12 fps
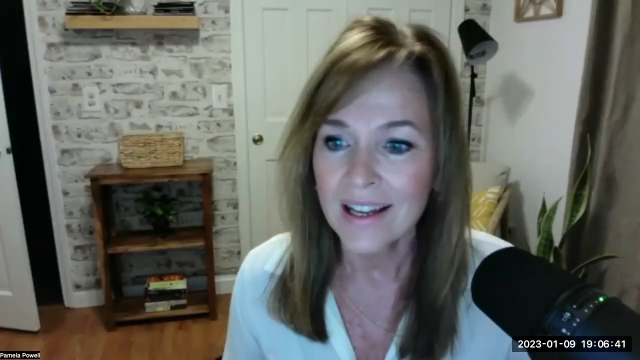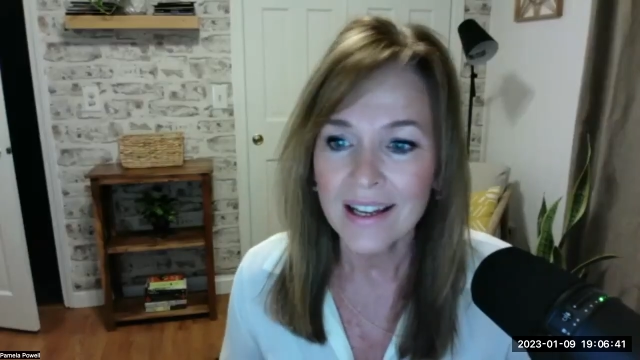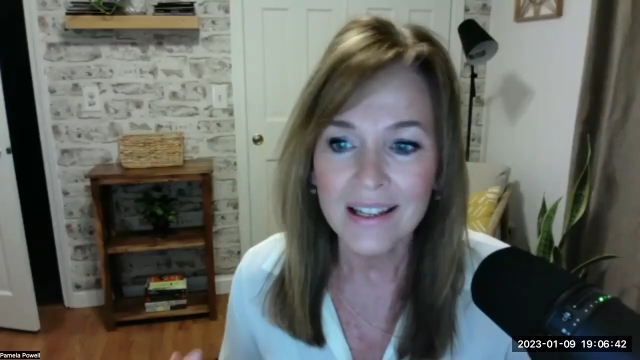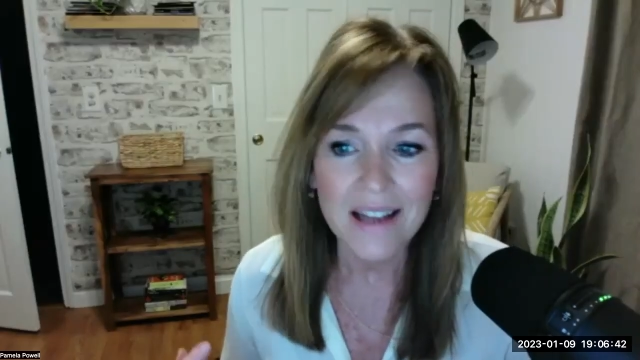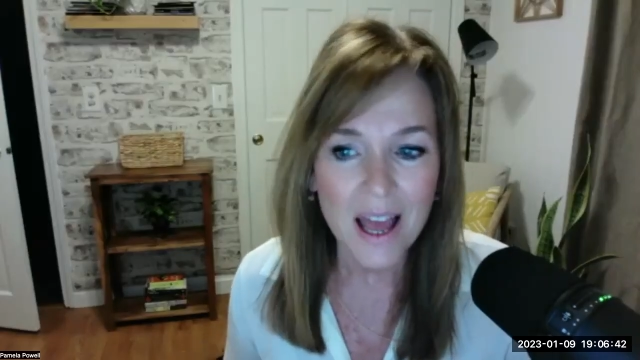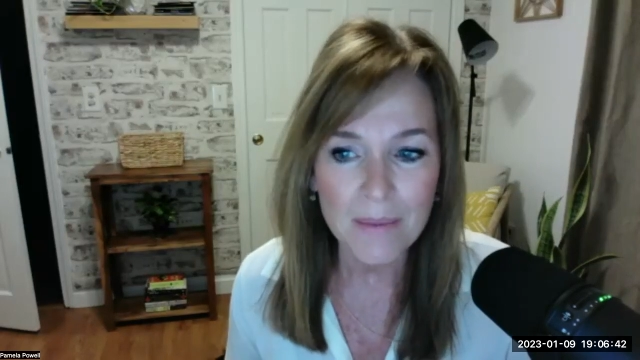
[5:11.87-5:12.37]

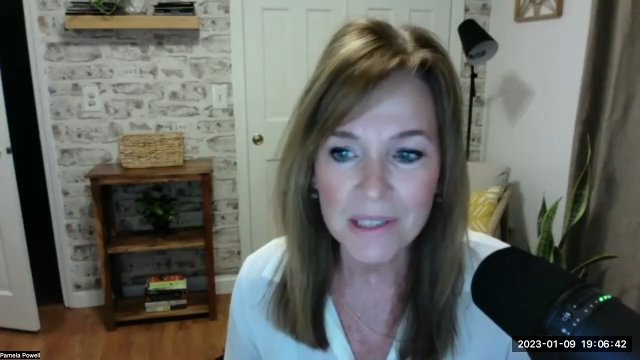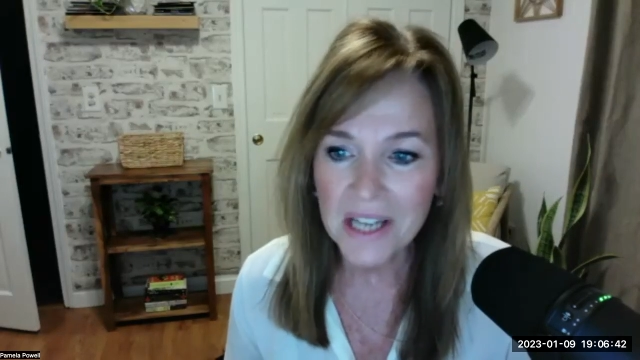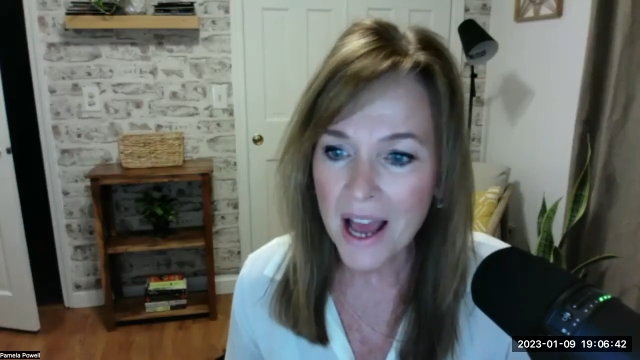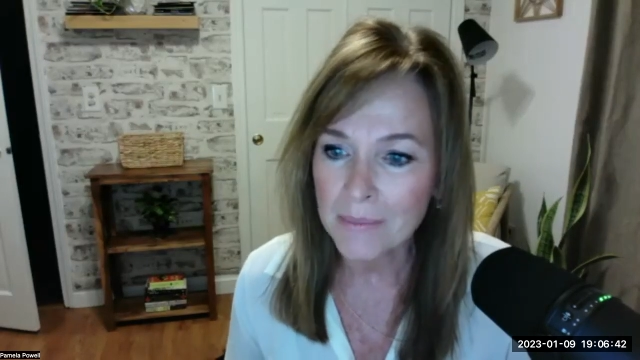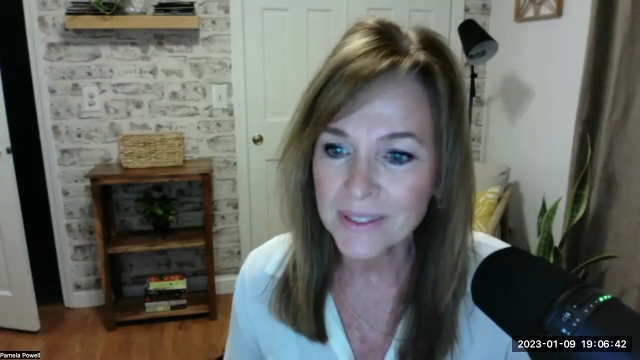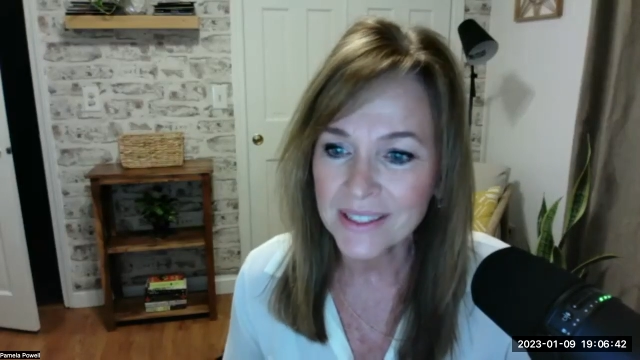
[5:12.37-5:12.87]
And Emma
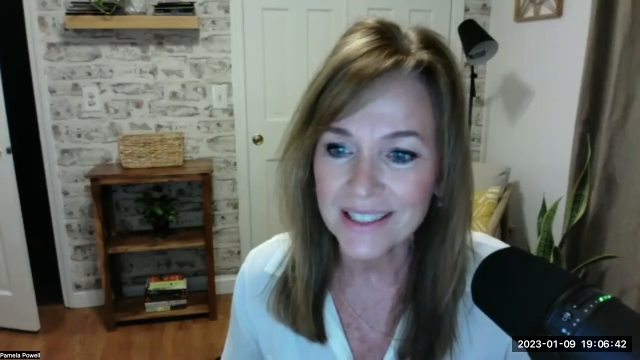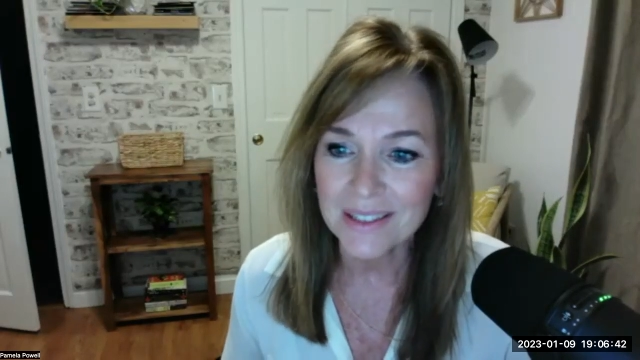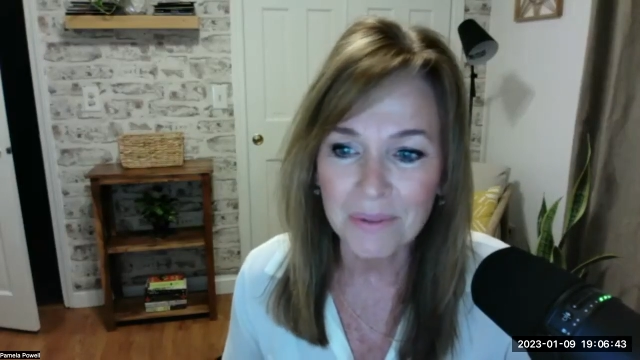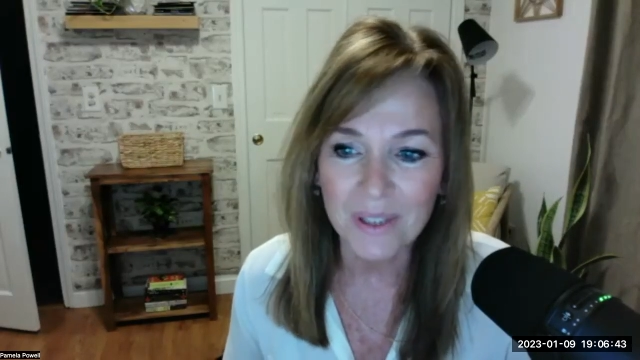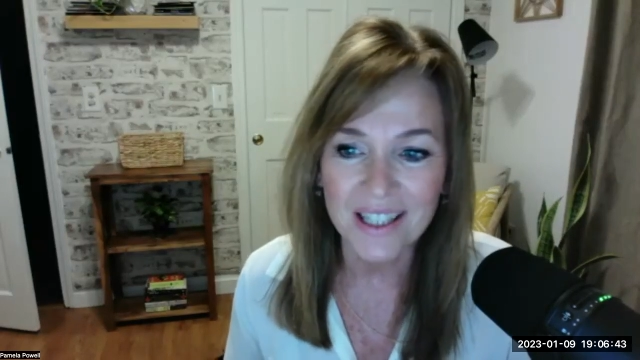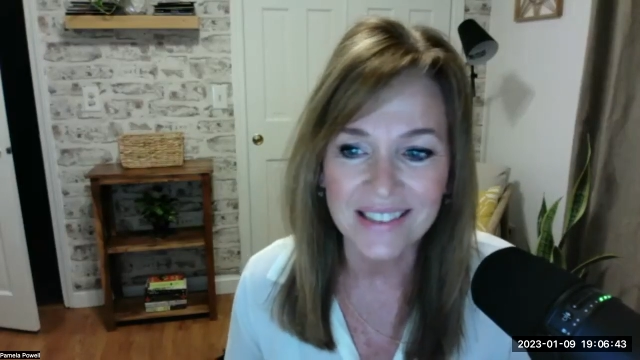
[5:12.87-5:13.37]
Thompson
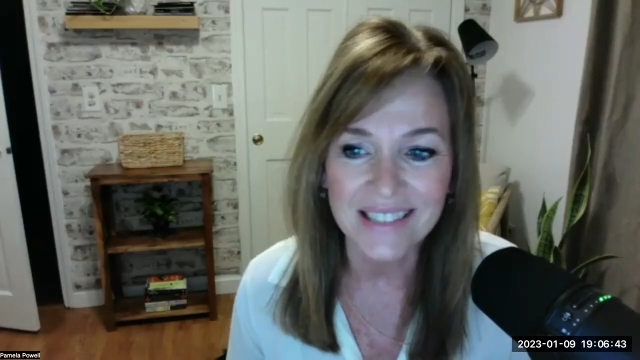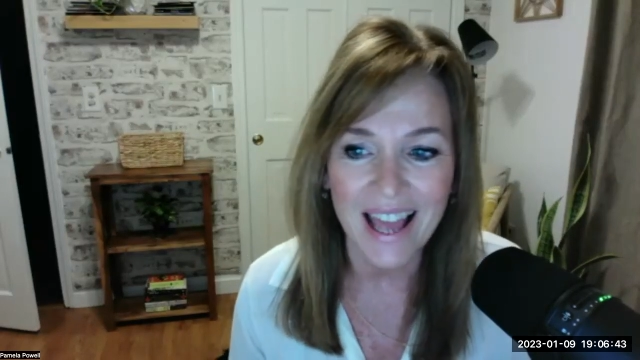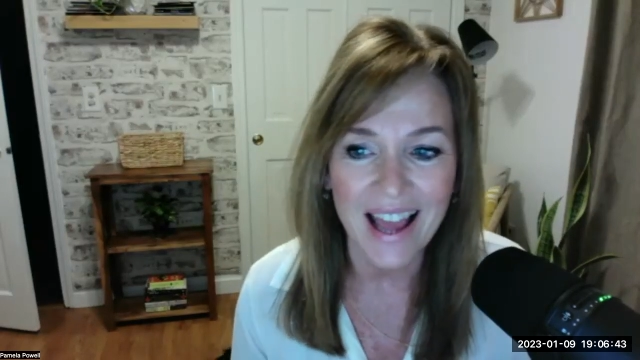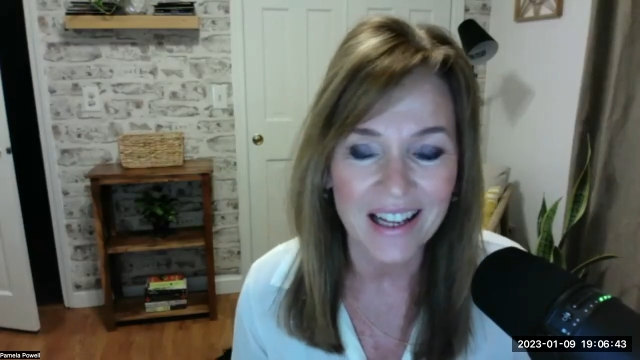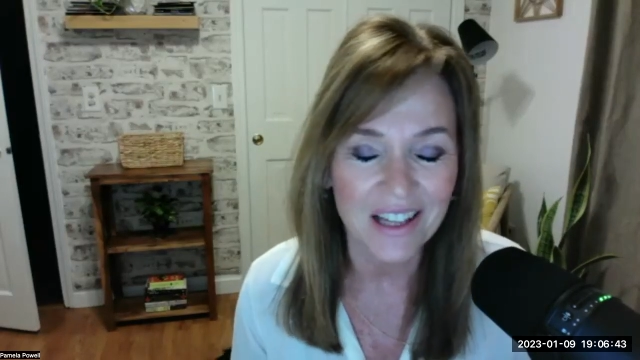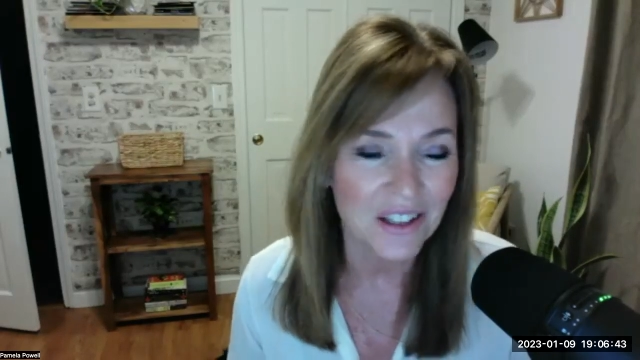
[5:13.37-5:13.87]
plays
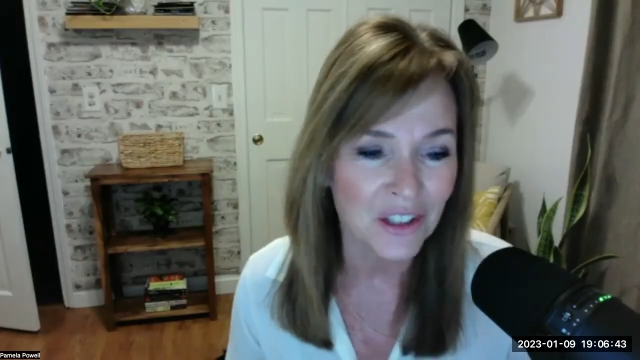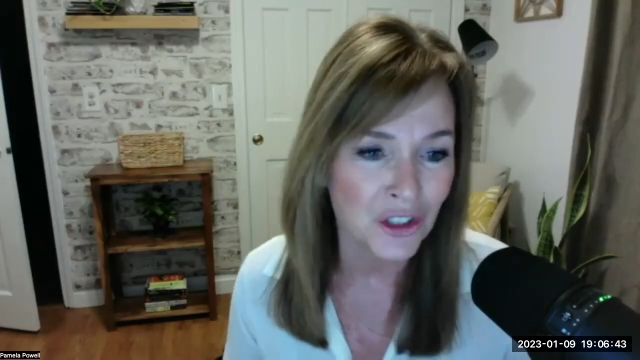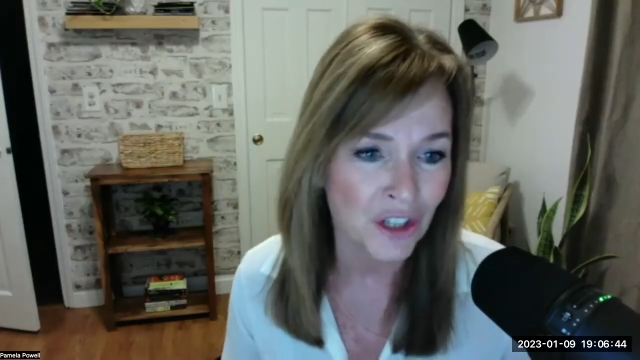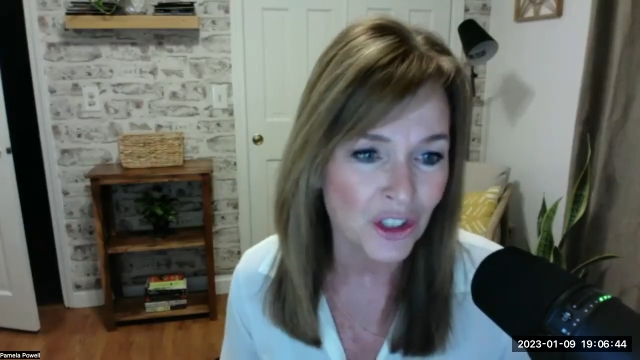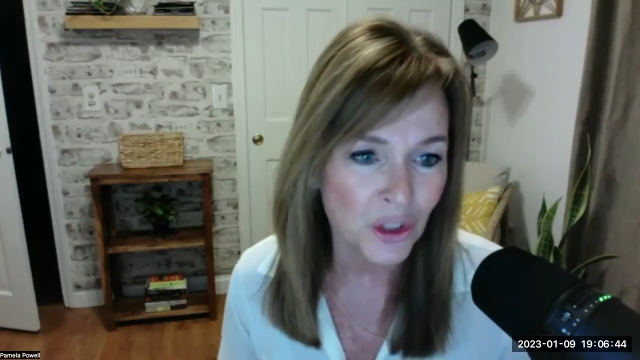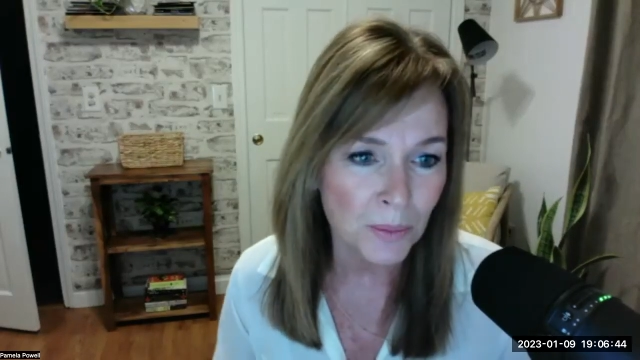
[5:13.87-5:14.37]
Agatha
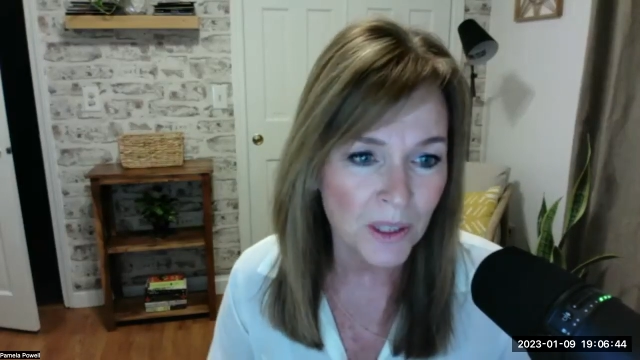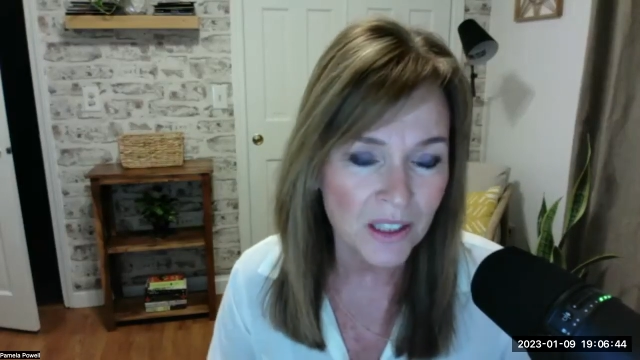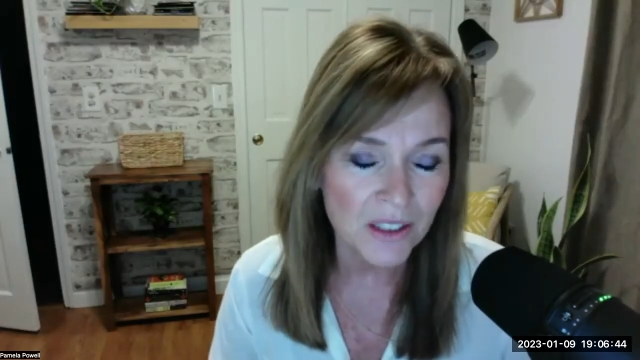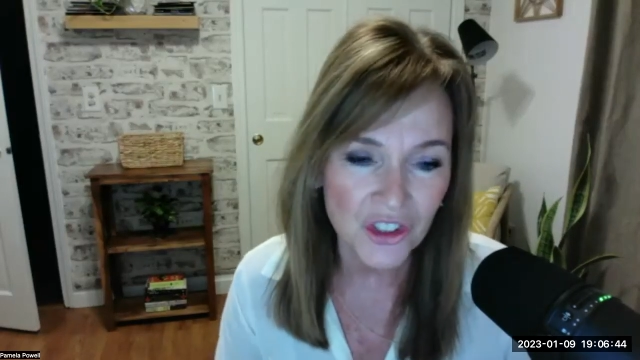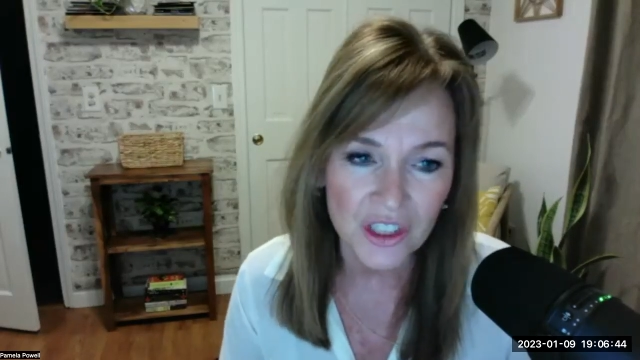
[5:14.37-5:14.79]
Trunchbull.